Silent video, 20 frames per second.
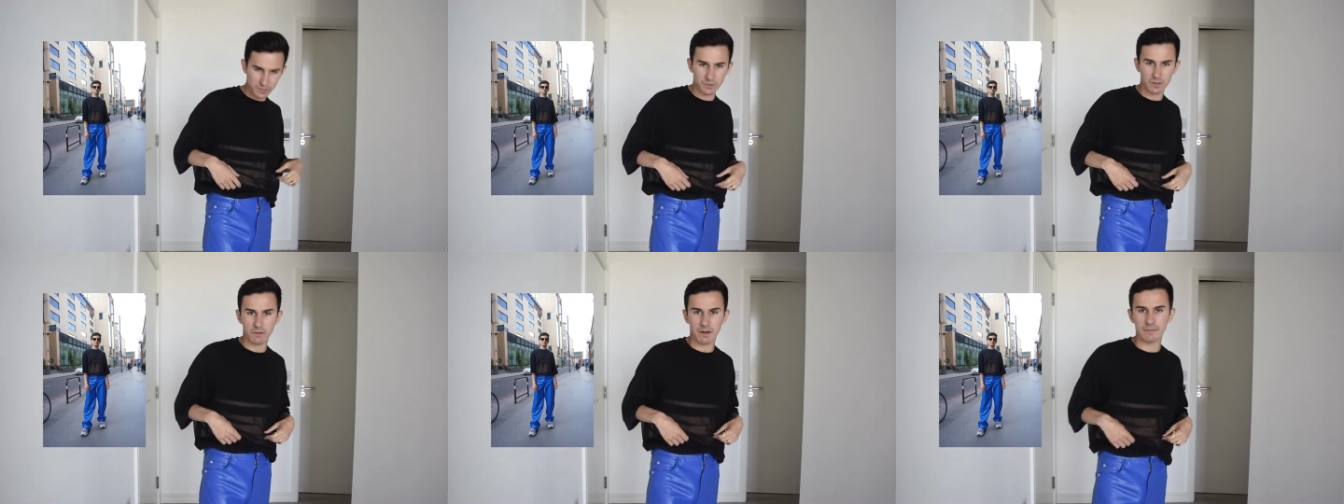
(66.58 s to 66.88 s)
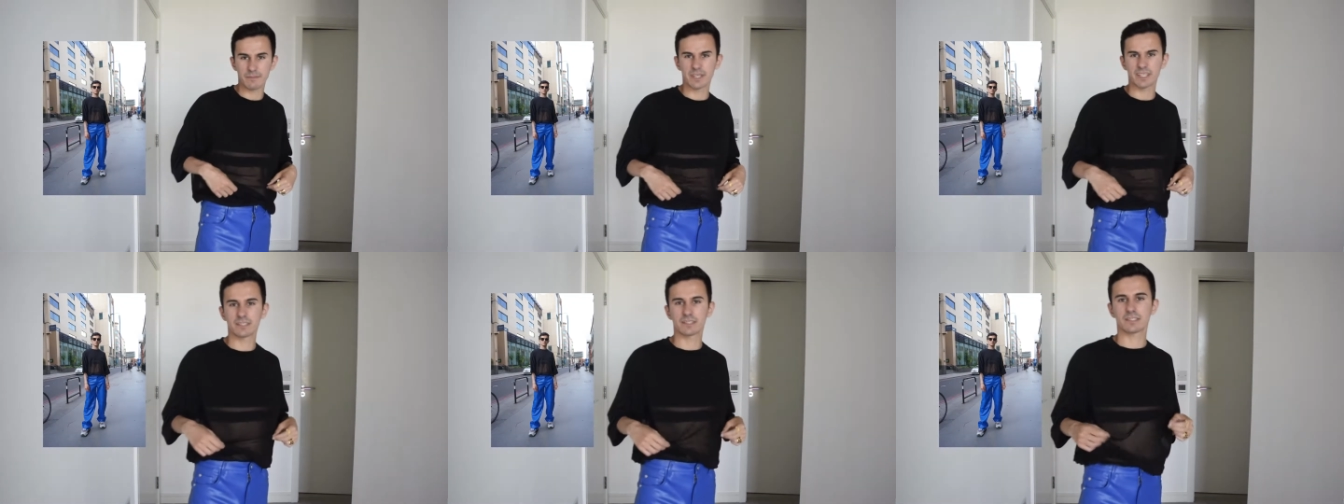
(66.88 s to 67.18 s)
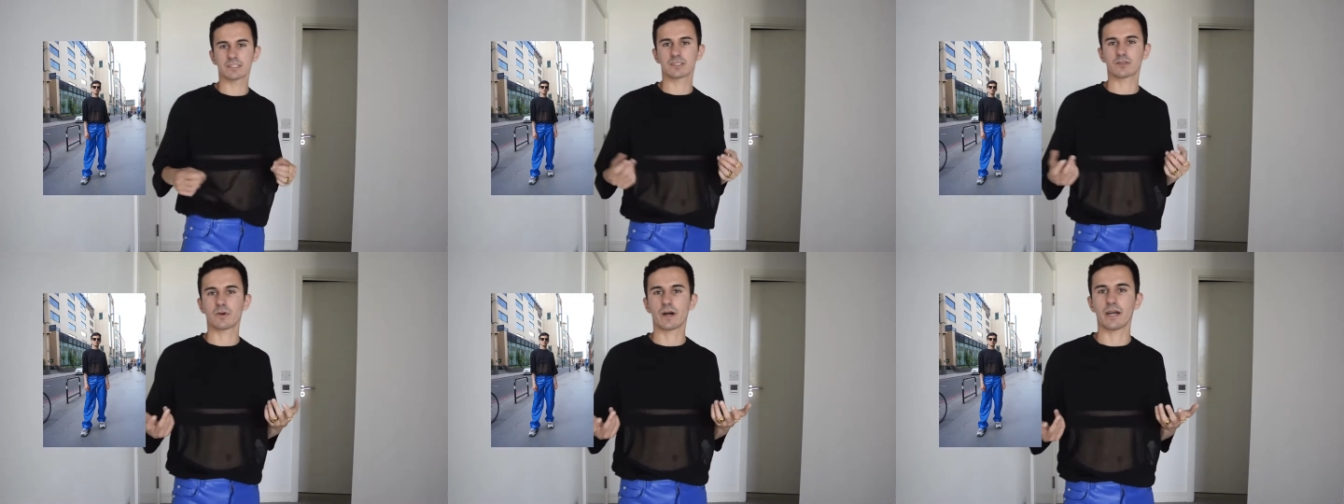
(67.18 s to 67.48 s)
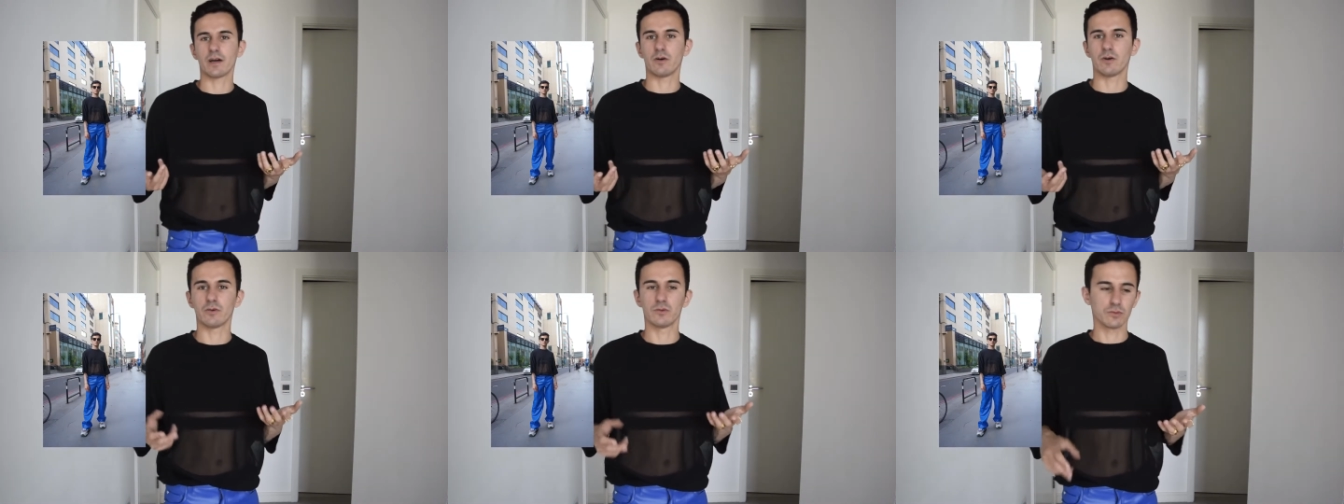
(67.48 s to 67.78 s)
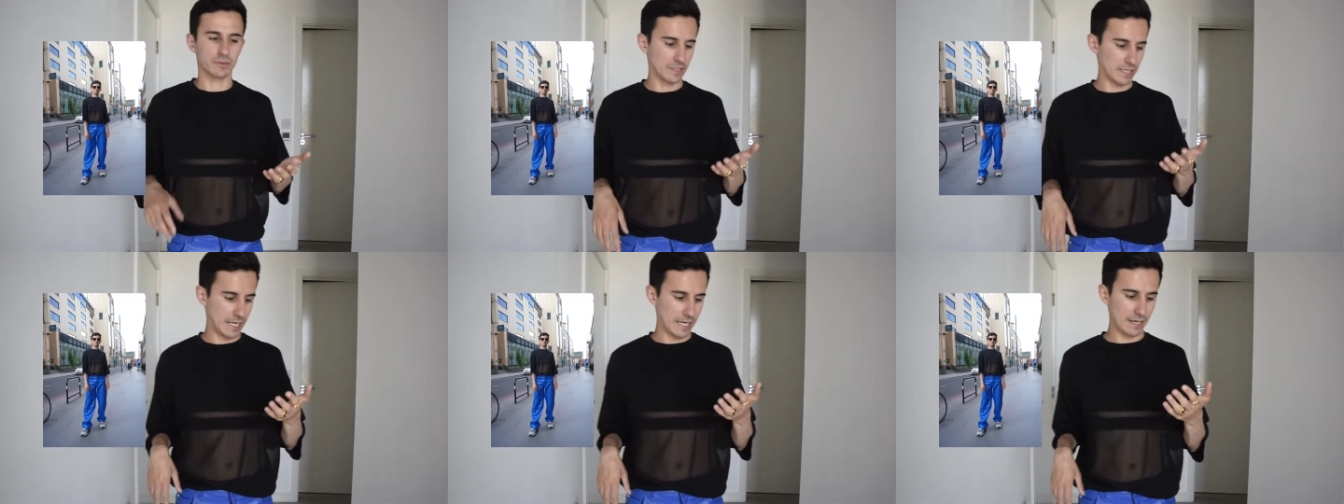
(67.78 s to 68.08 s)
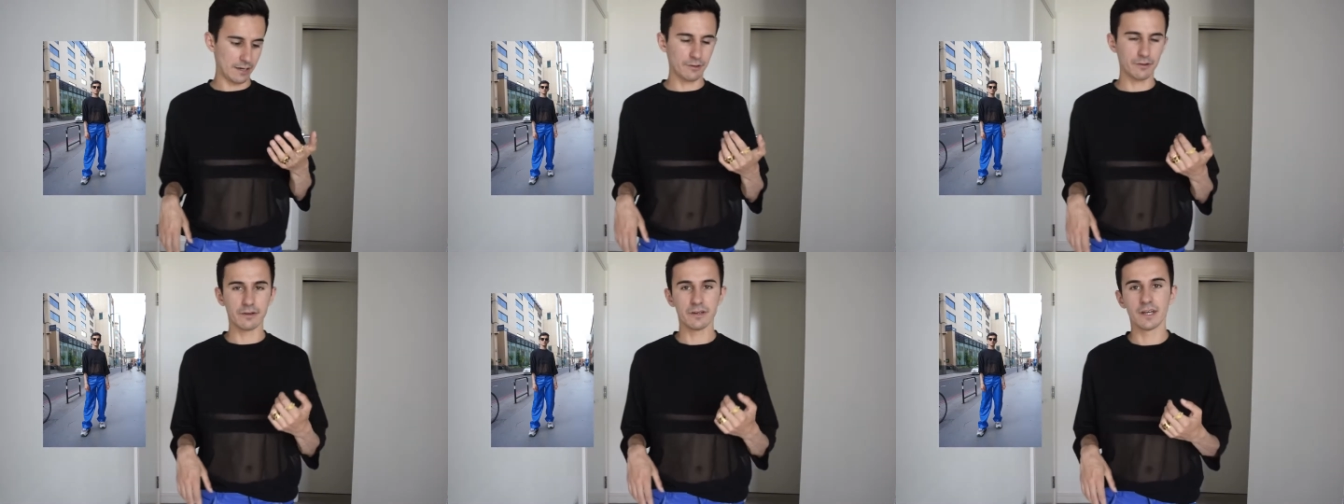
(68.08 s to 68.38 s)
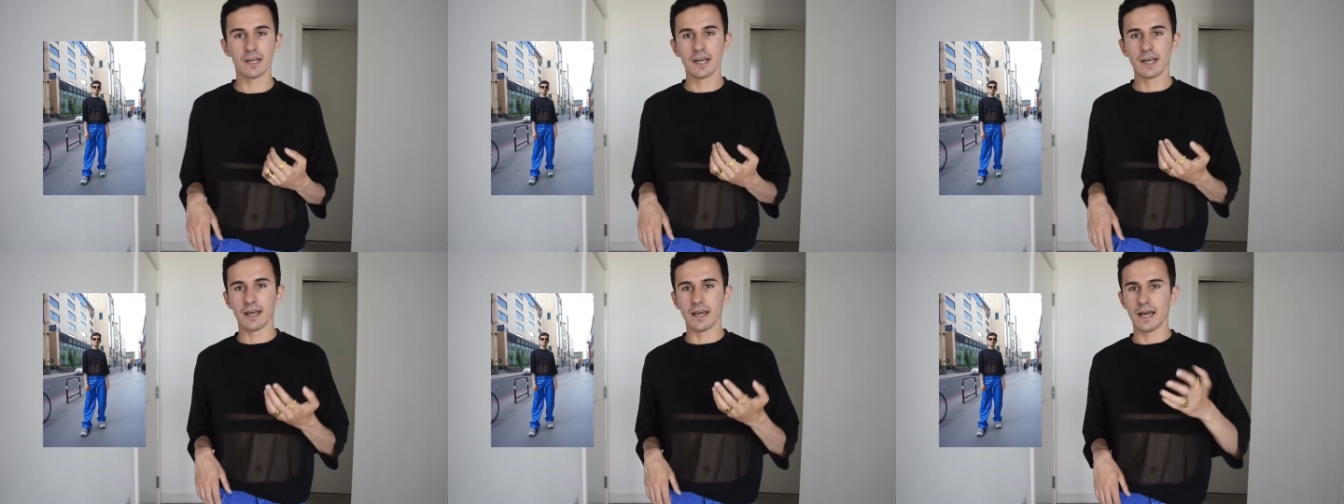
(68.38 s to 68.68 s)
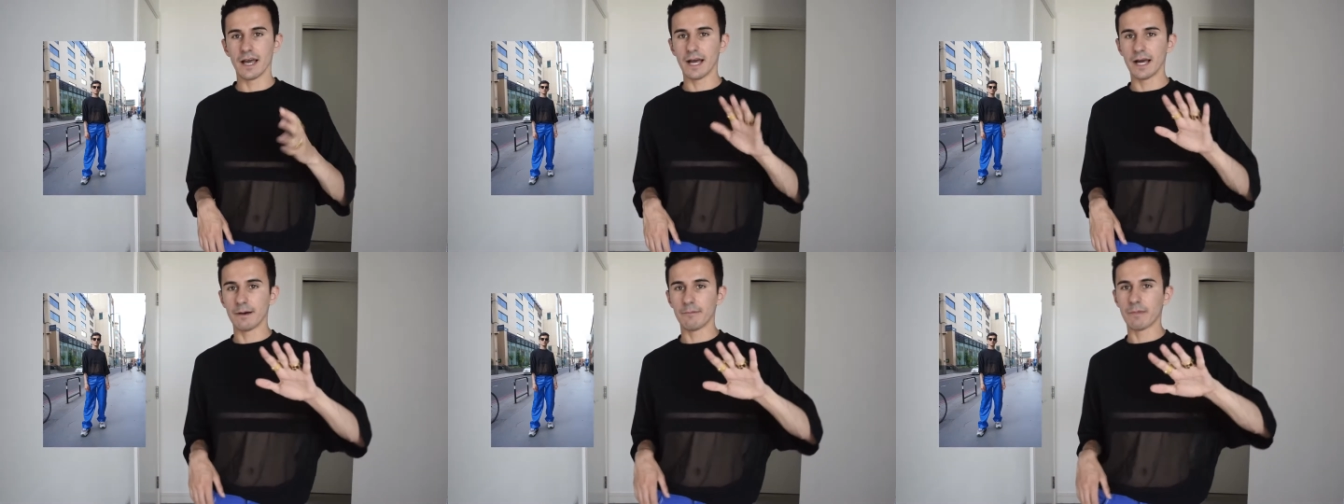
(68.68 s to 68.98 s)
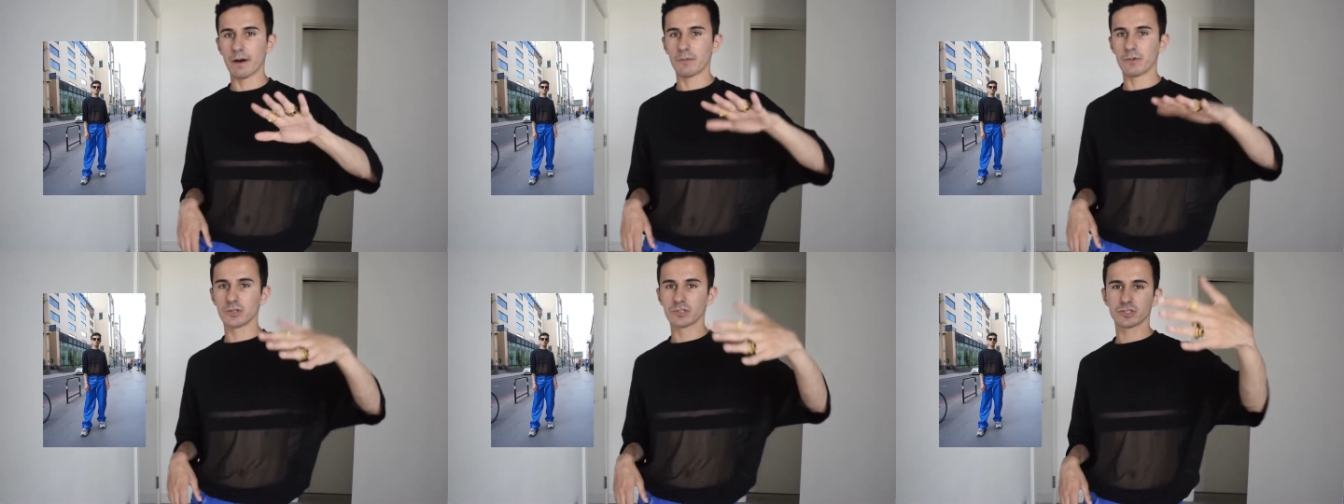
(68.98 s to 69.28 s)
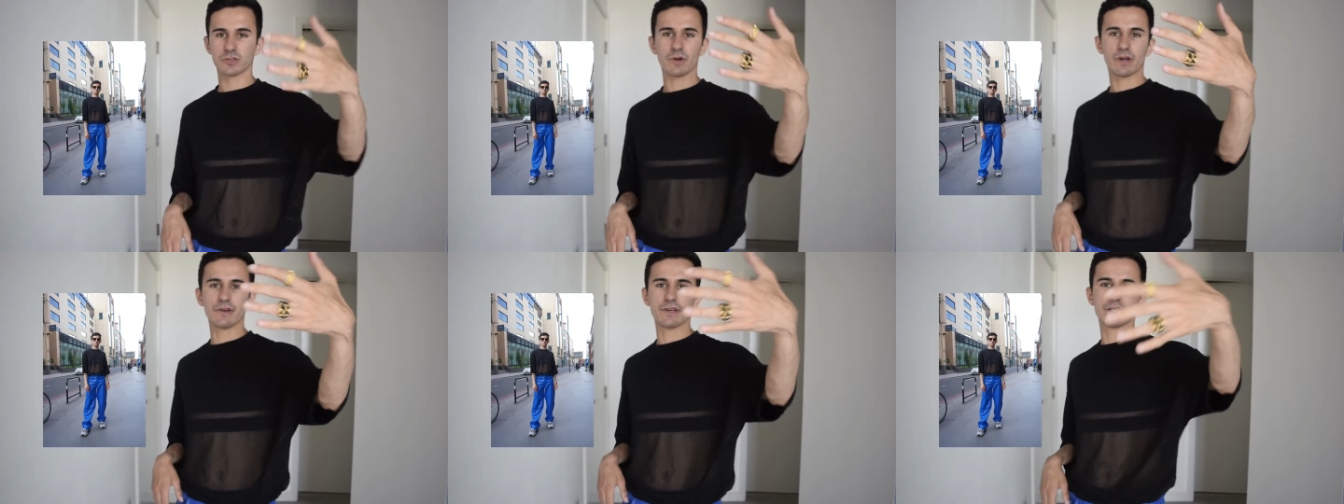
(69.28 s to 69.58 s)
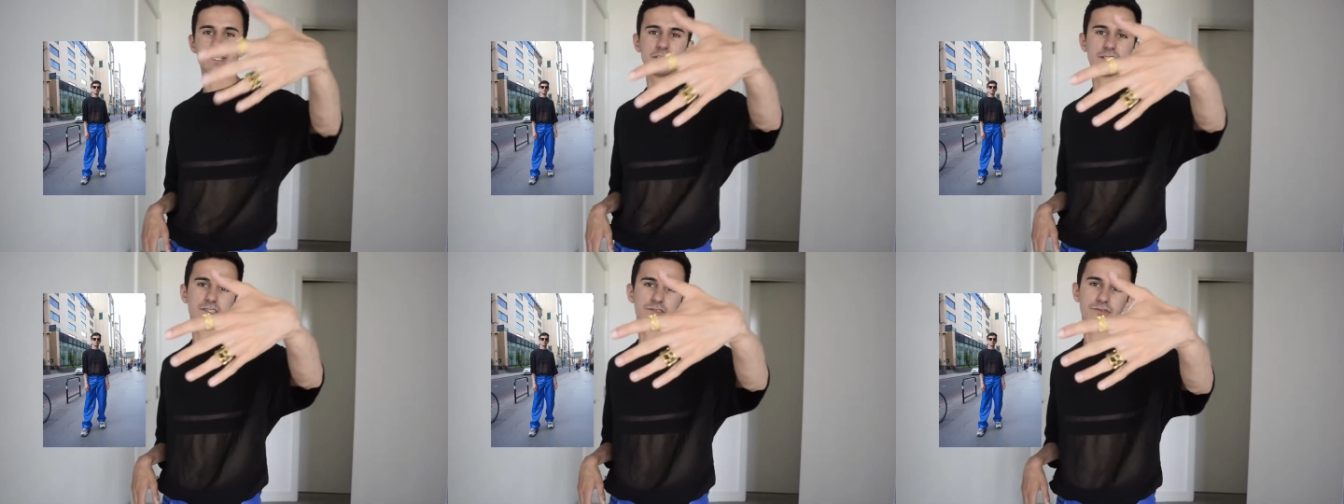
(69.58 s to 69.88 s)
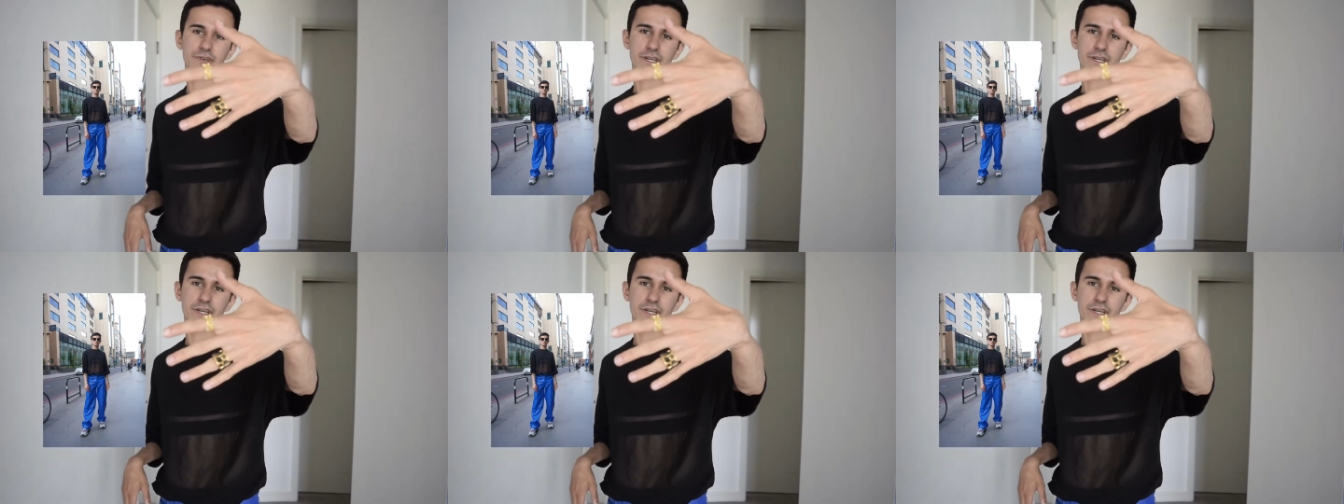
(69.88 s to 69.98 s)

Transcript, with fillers: as well. I mean, this is quite old now. I'm also wearing these